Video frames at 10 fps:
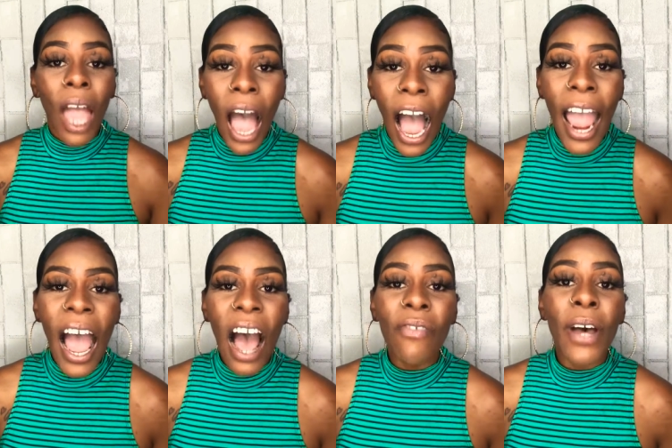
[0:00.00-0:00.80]
I
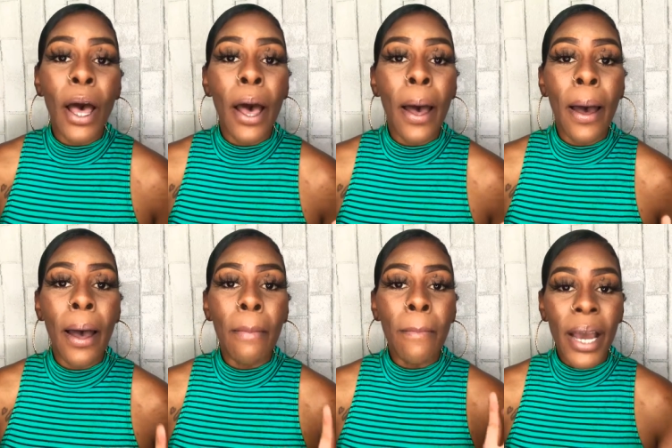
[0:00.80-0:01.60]
have
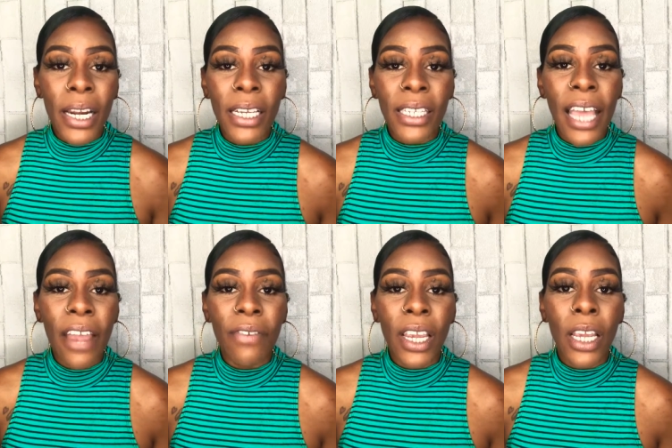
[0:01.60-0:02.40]
a money
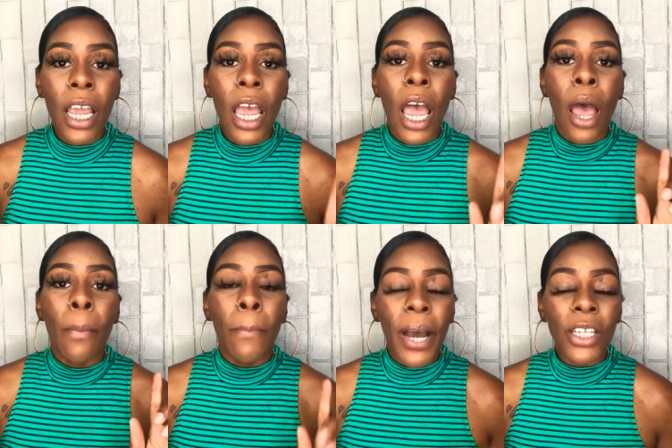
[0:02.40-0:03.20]
saving
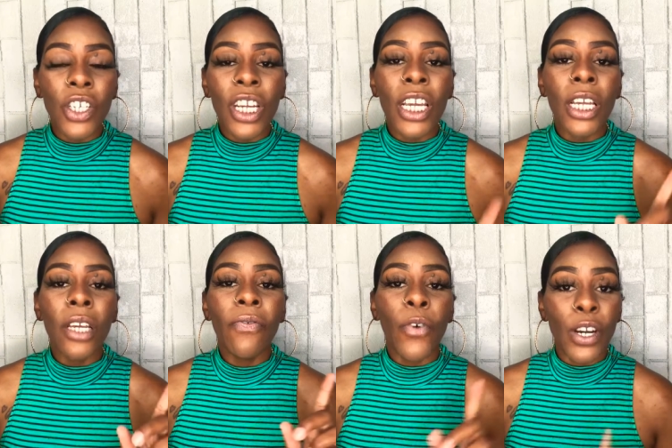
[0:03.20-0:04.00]

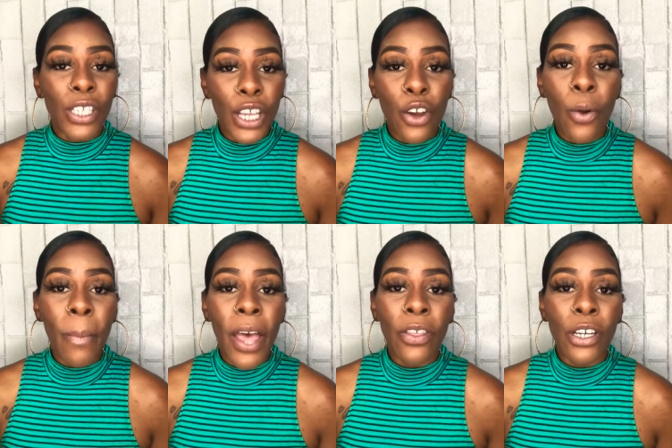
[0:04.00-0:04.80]
budgeting for single
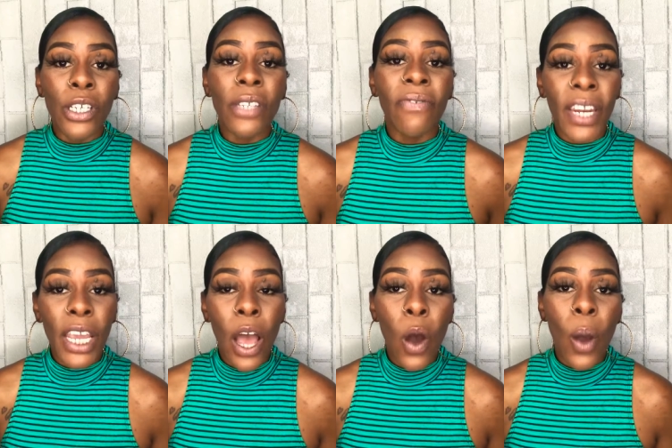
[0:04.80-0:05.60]
mothers
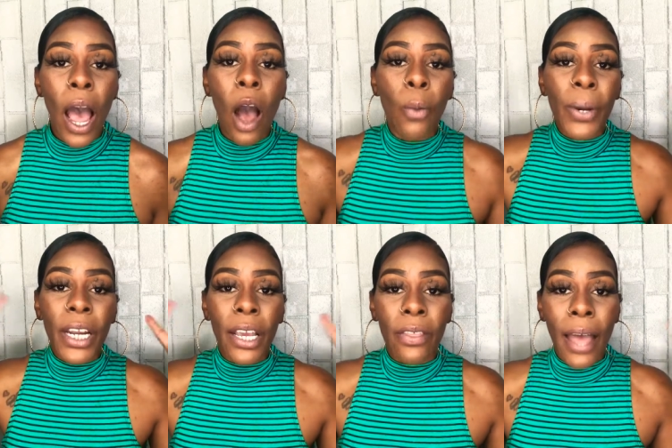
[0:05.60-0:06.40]
video. I'll put
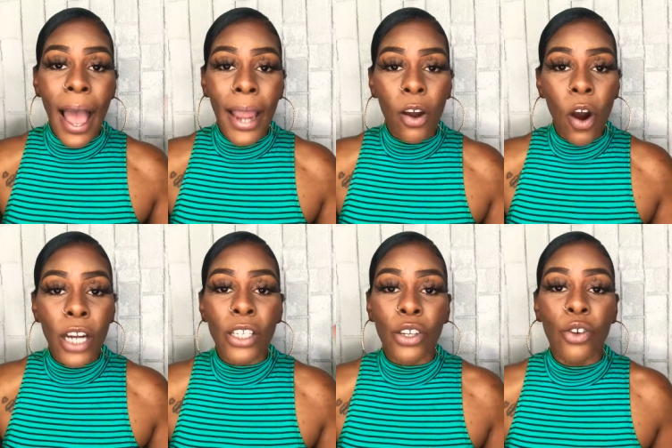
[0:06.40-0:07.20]
it in the
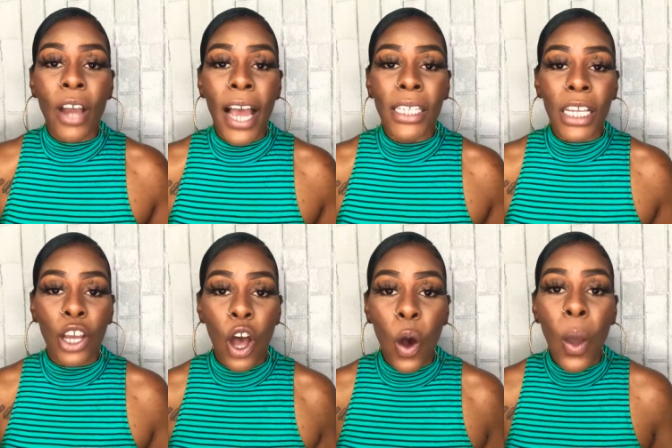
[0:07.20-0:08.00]
iCard so you guys can
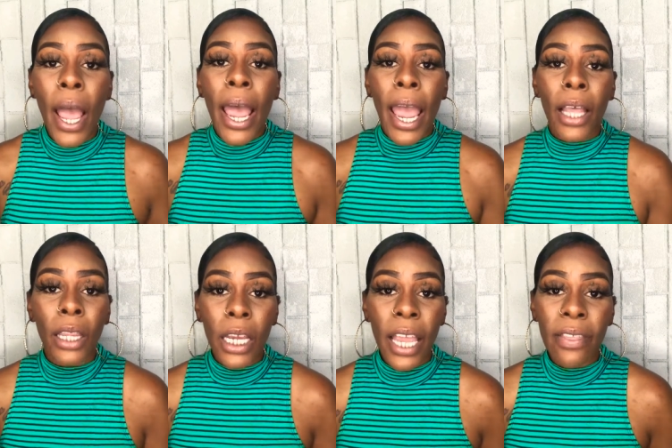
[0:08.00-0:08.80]
go and
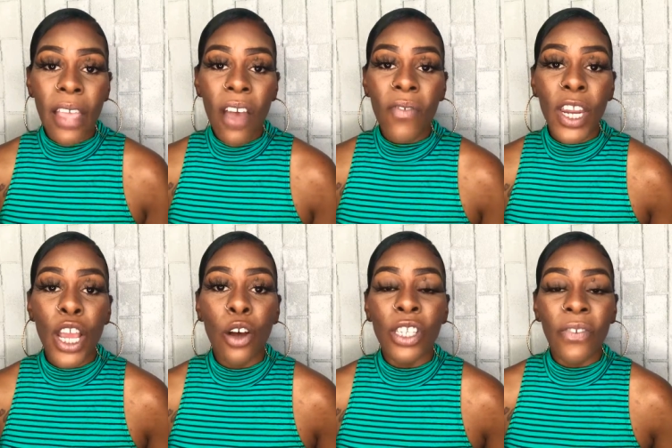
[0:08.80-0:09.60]
look at that
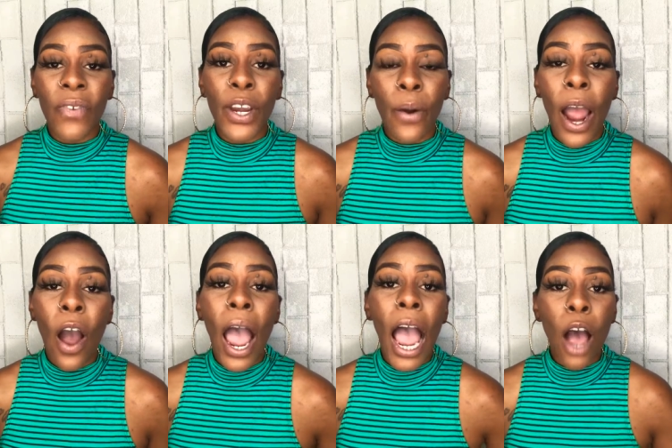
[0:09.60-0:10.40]
video to figure
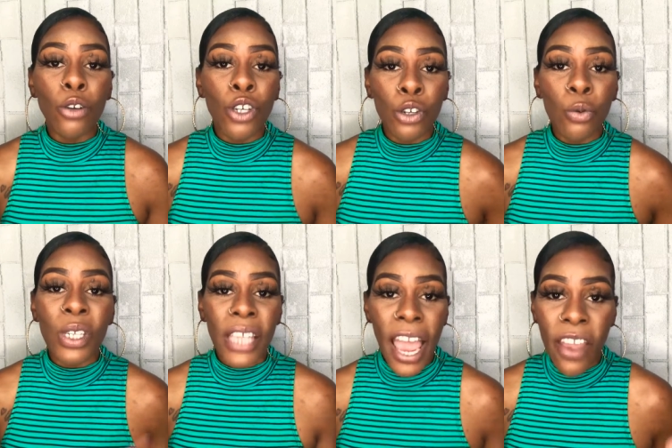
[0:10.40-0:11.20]
out how do you
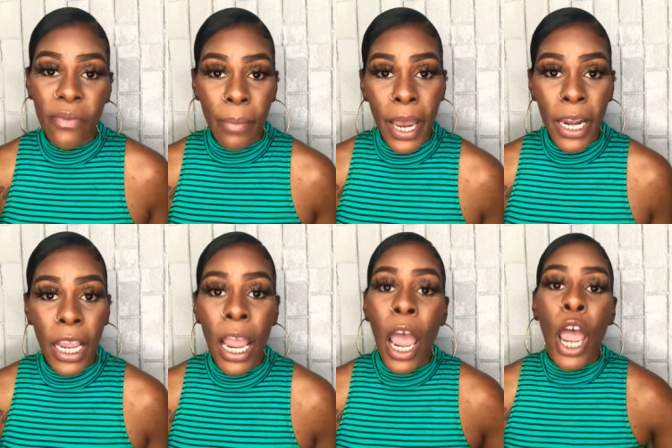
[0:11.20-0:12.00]
save
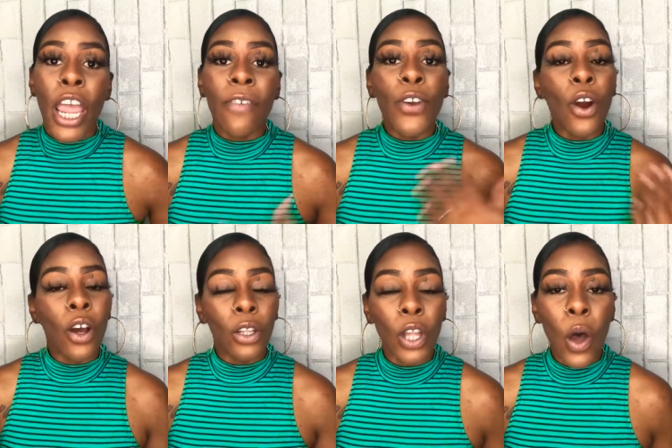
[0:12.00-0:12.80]
money if you're
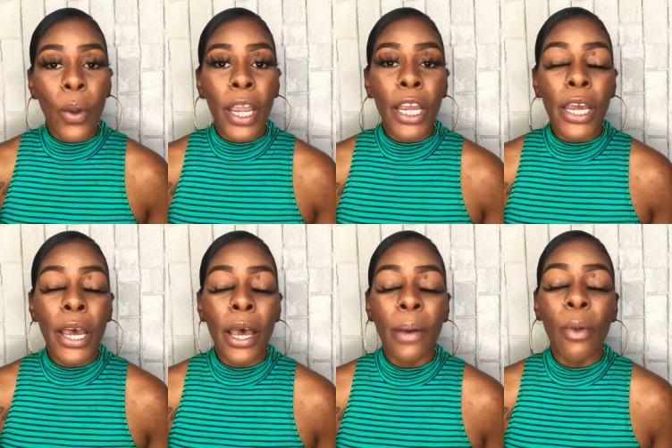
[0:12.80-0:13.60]
on low
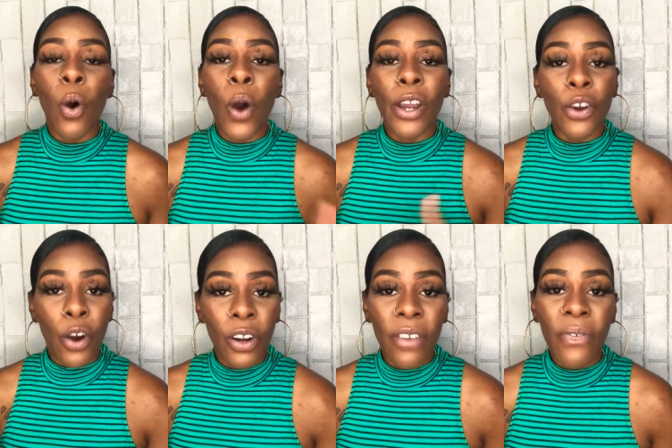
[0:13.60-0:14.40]
income or you're
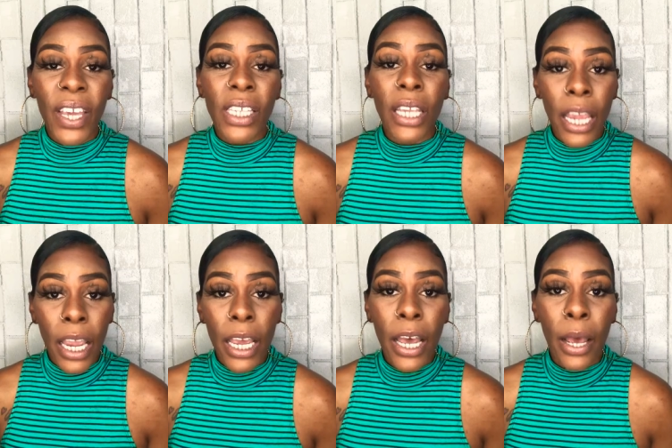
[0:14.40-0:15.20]
on a fixed
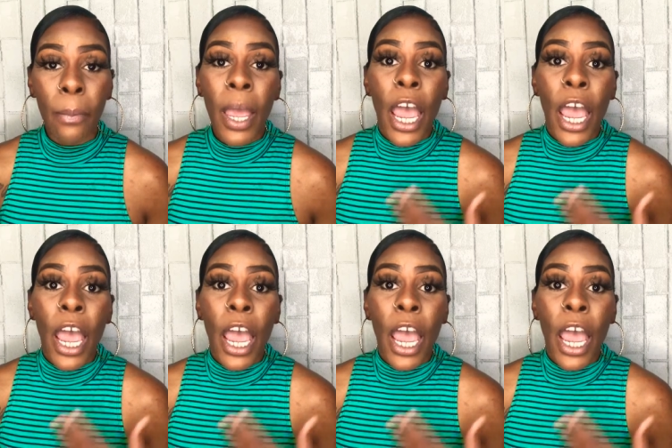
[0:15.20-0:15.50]
income